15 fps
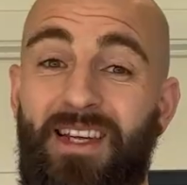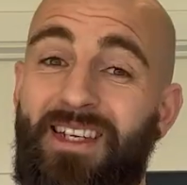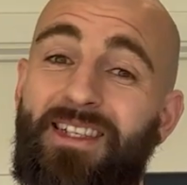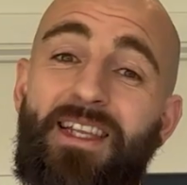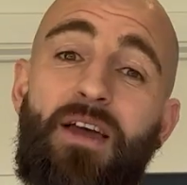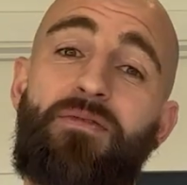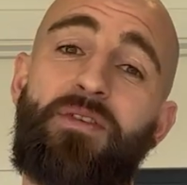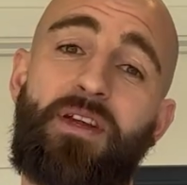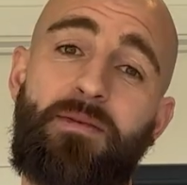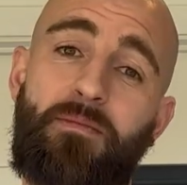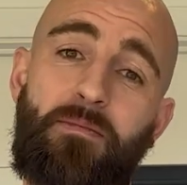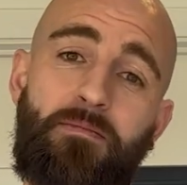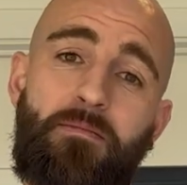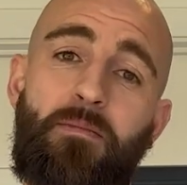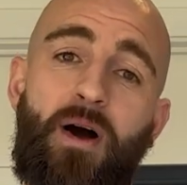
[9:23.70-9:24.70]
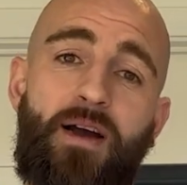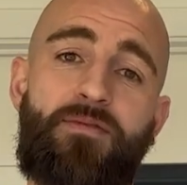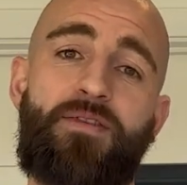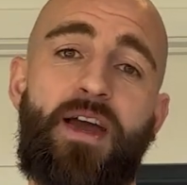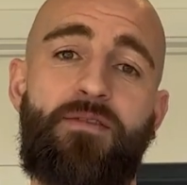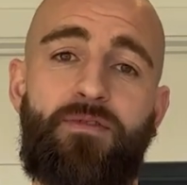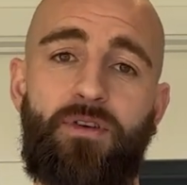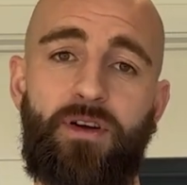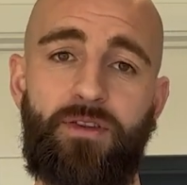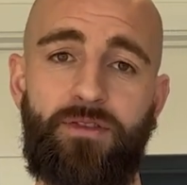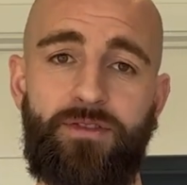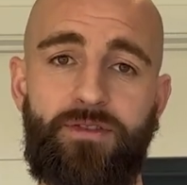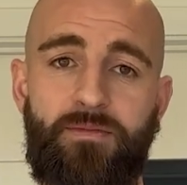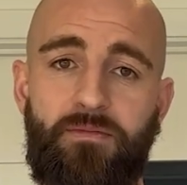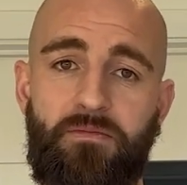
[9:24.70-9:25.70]
It's definitely my favourite
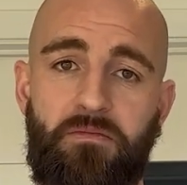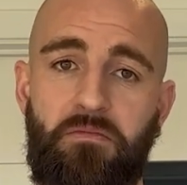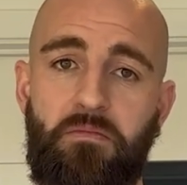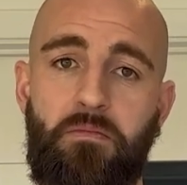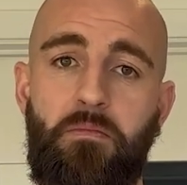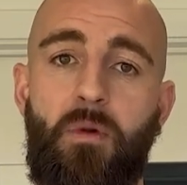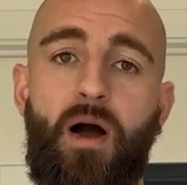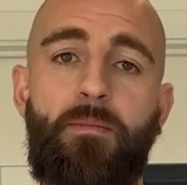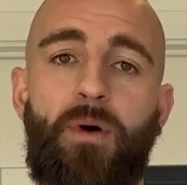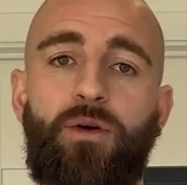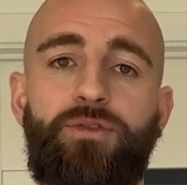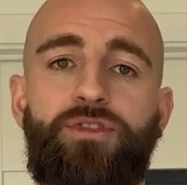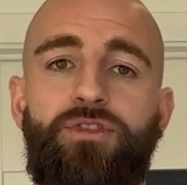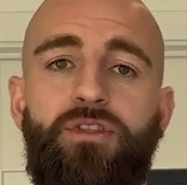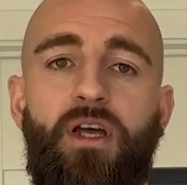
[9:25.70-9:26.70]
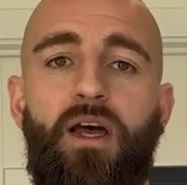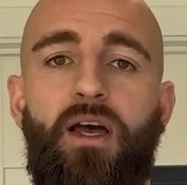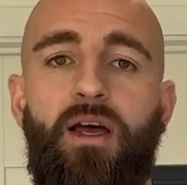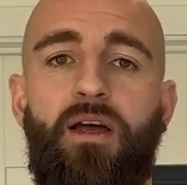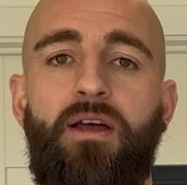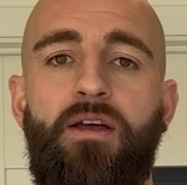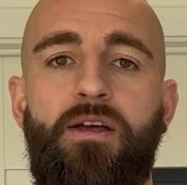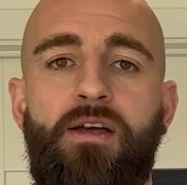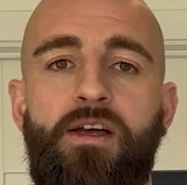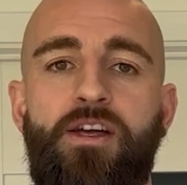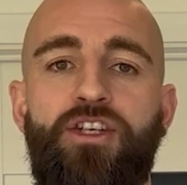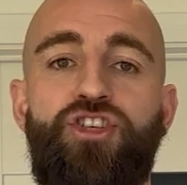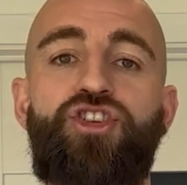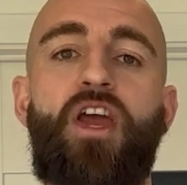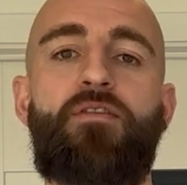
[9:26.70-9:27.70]
and my most
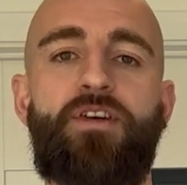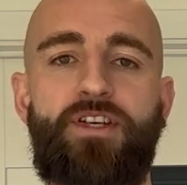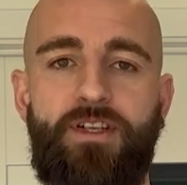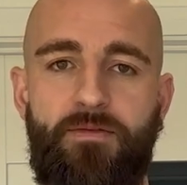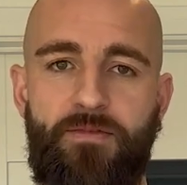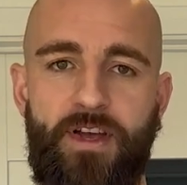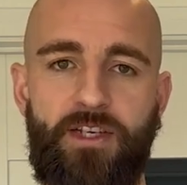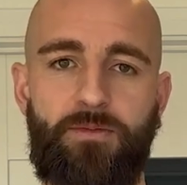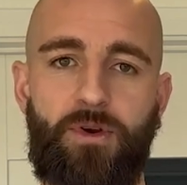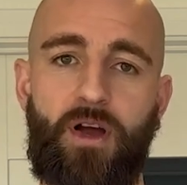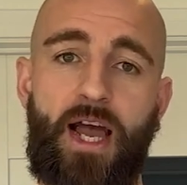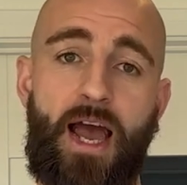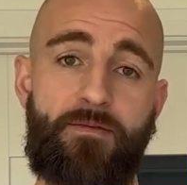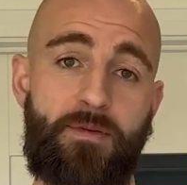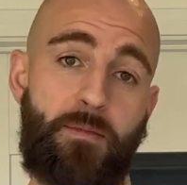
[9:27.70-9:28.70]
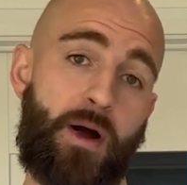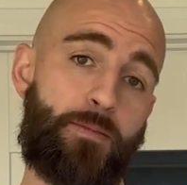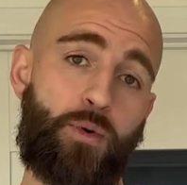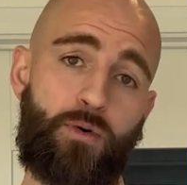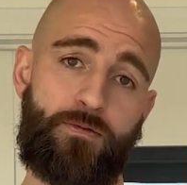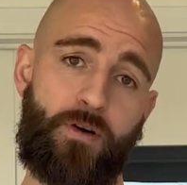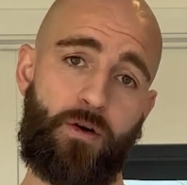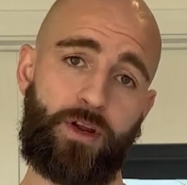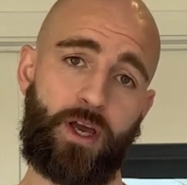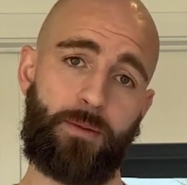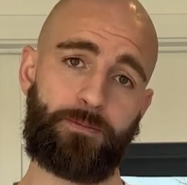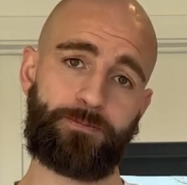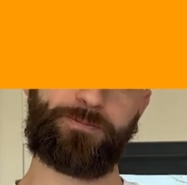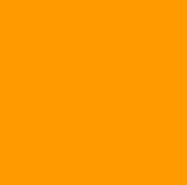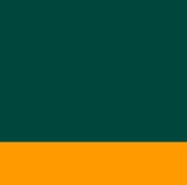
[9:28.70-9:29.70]
cherished investment I have in my portfolio.
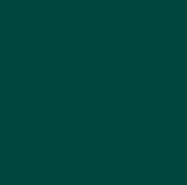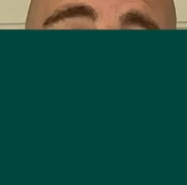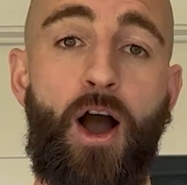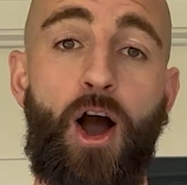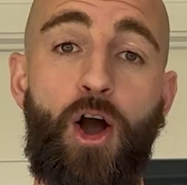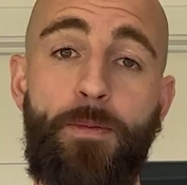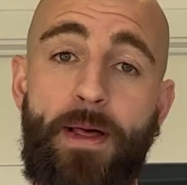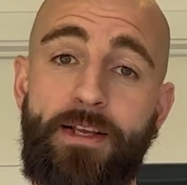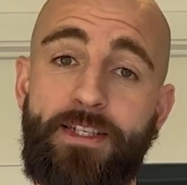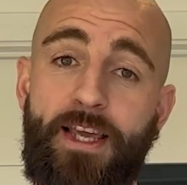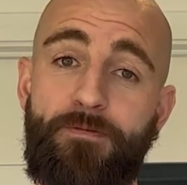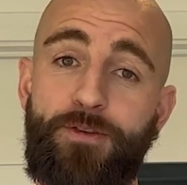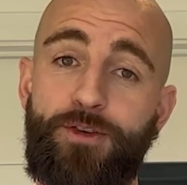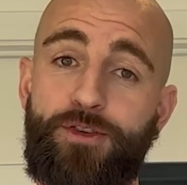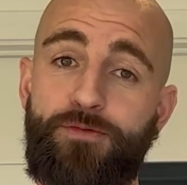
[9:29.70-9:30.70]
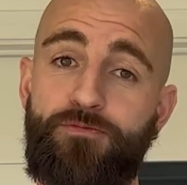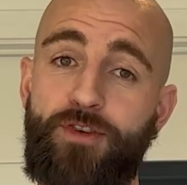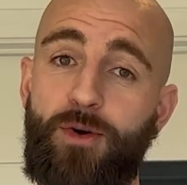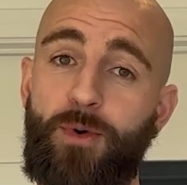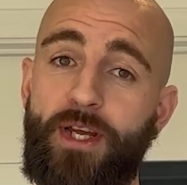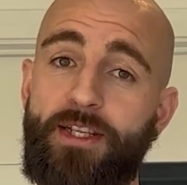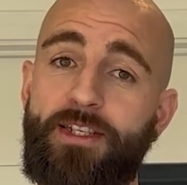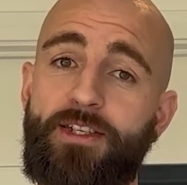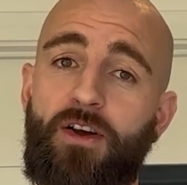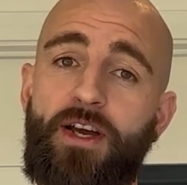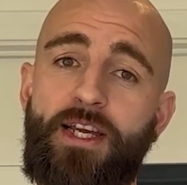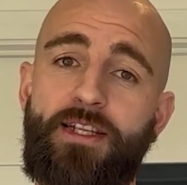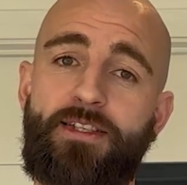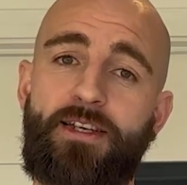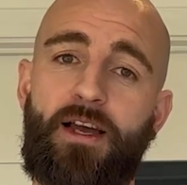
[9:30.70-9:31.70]
I hope that's given you some real
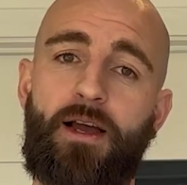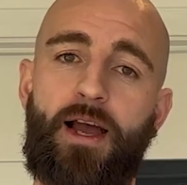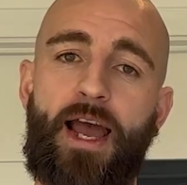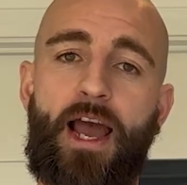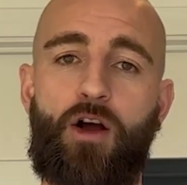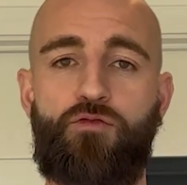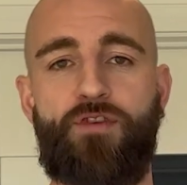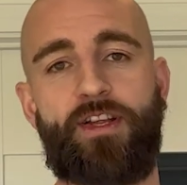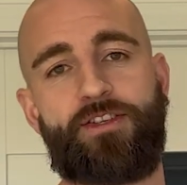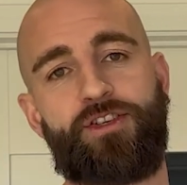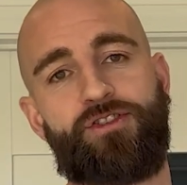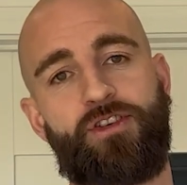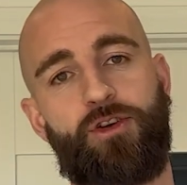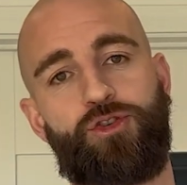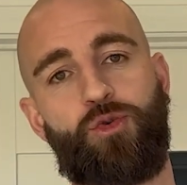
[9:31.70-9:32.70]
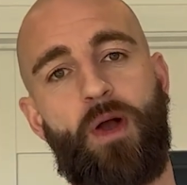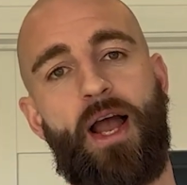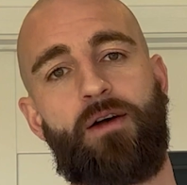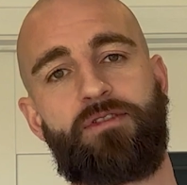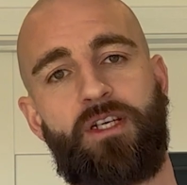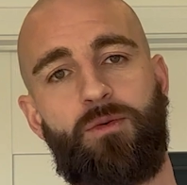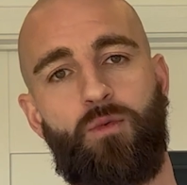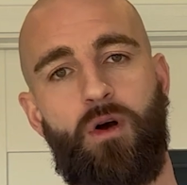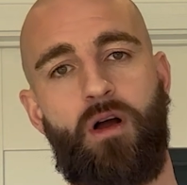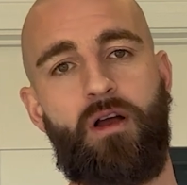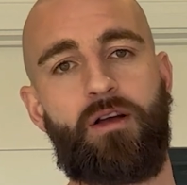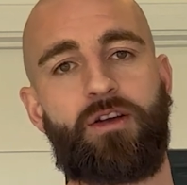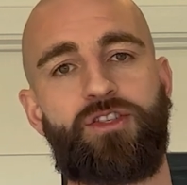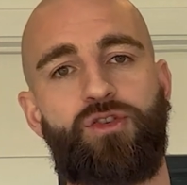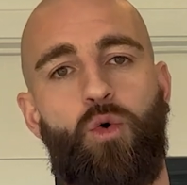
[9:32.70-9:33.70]
insight into how rent to social housing
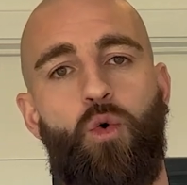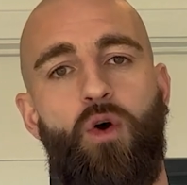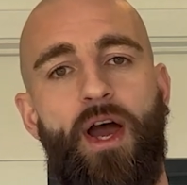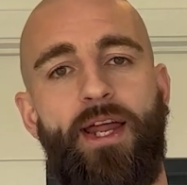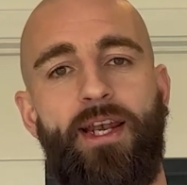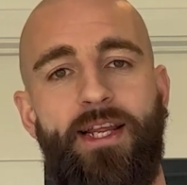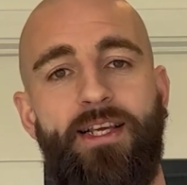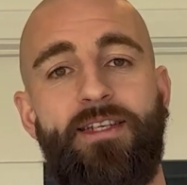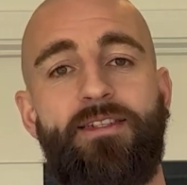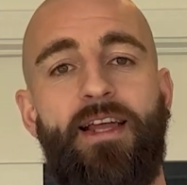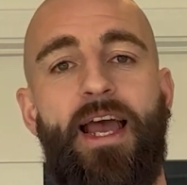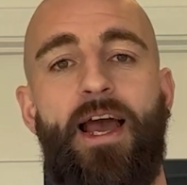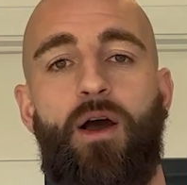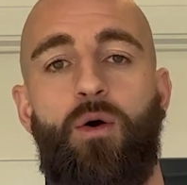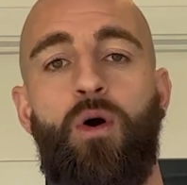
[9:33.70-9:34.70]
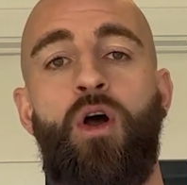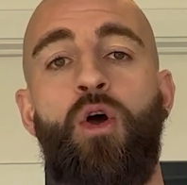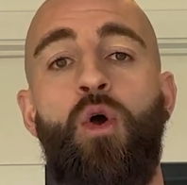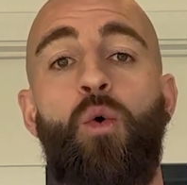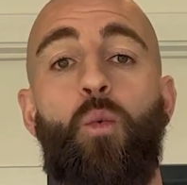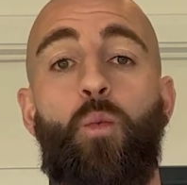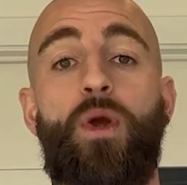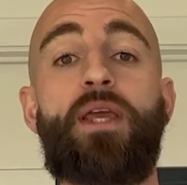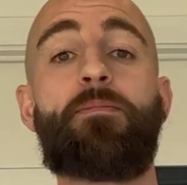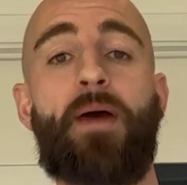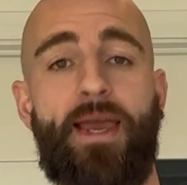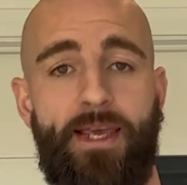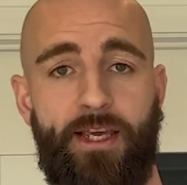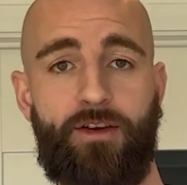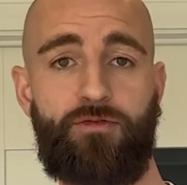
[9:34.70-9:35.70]
works, or at least how we
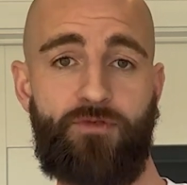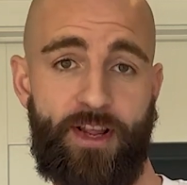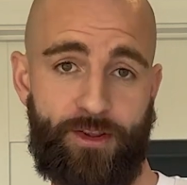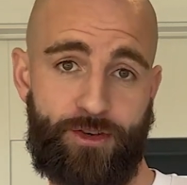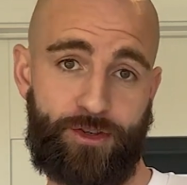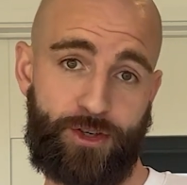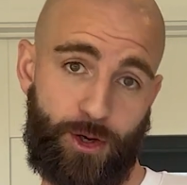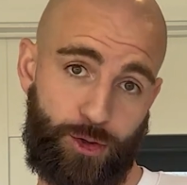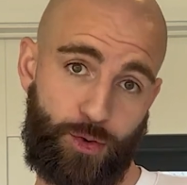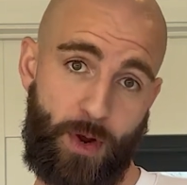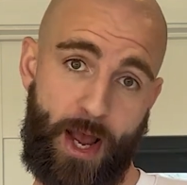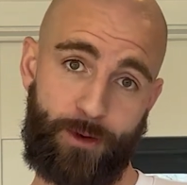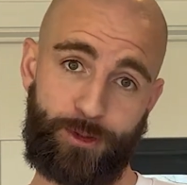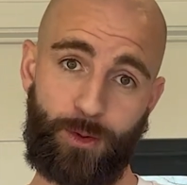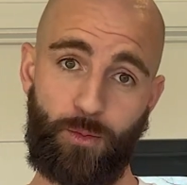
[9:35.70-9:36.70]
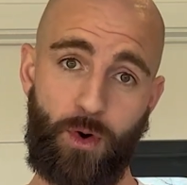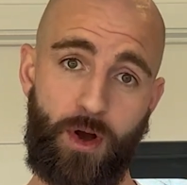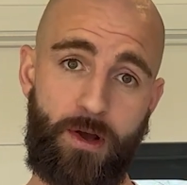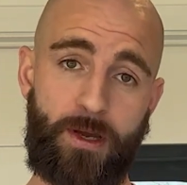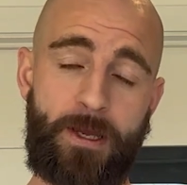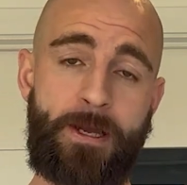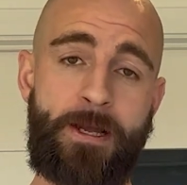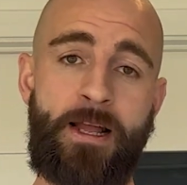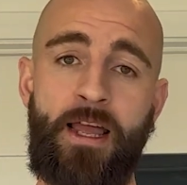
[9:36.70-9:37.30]
make rent to social housing work.